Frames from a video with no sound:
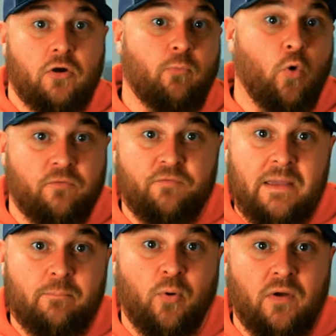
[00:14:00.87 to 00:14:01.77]
or more
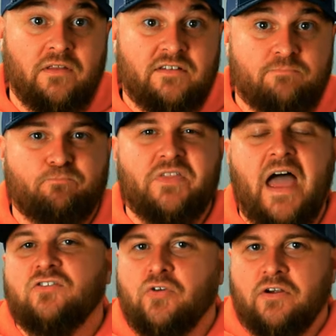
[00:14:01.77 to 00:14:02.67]
fame points,
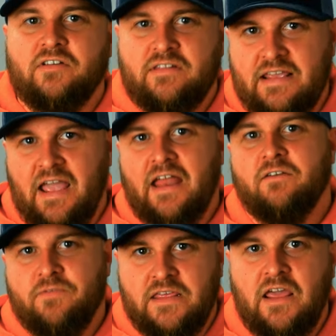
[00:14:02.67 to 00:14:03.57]
that triggers the end
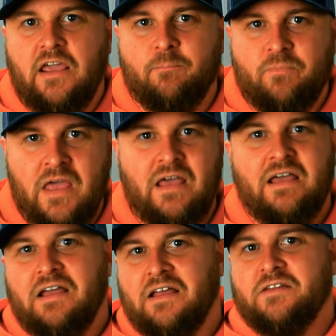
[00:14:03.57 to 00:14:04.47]
of the game,
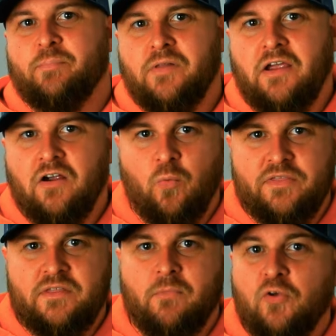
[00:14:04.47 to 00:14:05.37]
and the player with
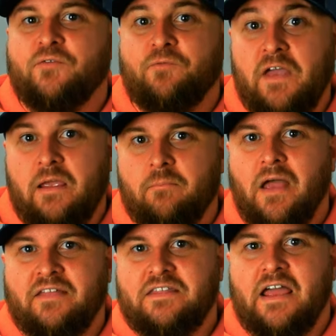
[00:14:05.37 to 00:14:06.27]
the most fame
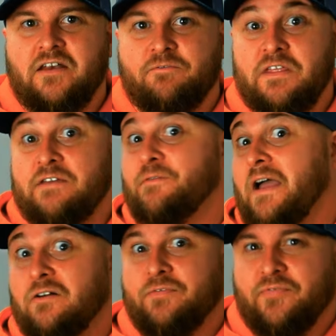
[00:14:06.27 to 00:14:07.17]
at the end of the
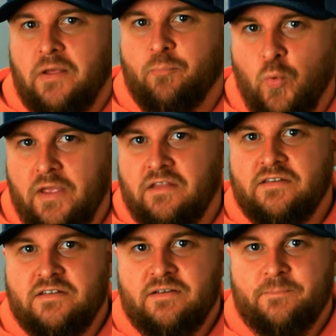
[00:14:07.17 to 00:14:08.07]
final flip
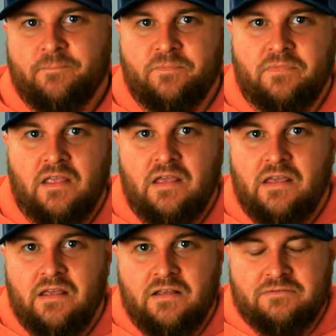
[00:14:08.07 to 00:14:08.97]
wins.
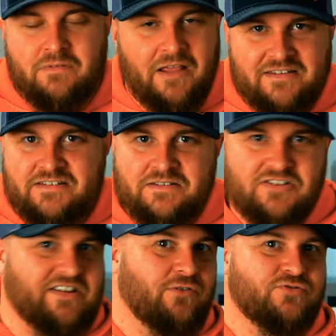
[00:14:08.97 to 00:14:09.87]
It
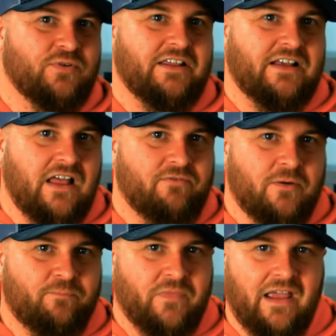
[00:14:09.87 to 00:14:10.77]
sounds really
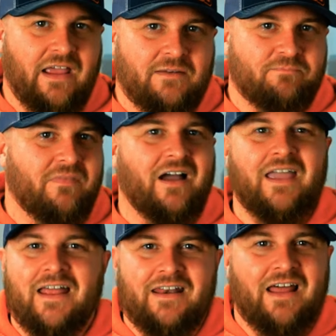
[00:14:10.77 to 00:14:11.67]
clever, and
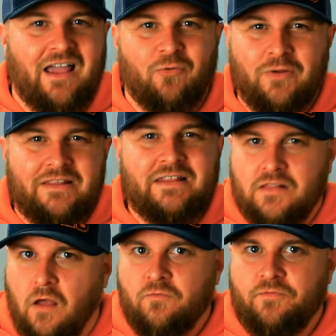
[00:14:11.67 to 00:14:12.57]
again, I really
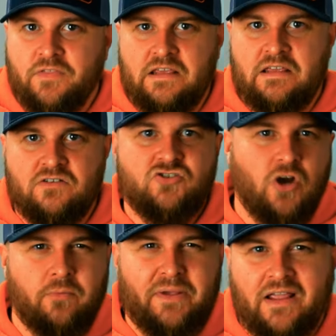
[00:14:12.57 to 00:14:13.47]
love the
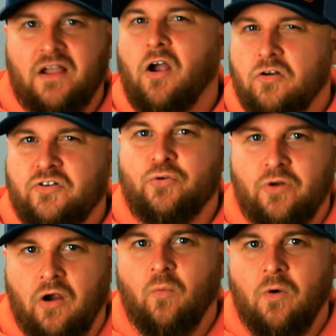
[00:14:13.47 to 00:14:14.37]
charming cartoon
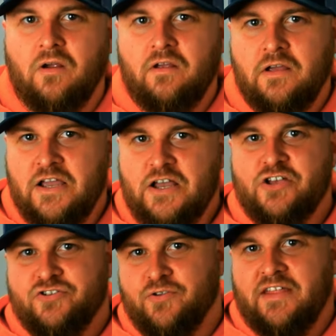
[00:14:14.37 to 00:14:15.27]
artwork,
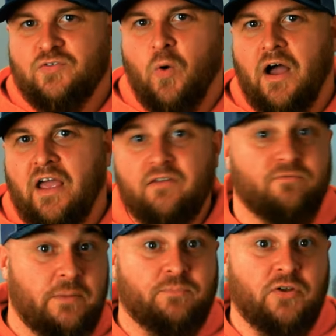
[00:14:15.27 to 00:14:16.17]
so that's why
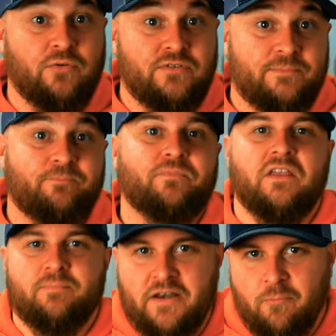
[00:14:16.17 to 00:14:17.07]
FlipToons
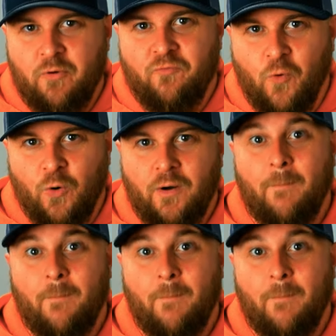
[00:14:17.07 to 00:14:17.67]
is my number 4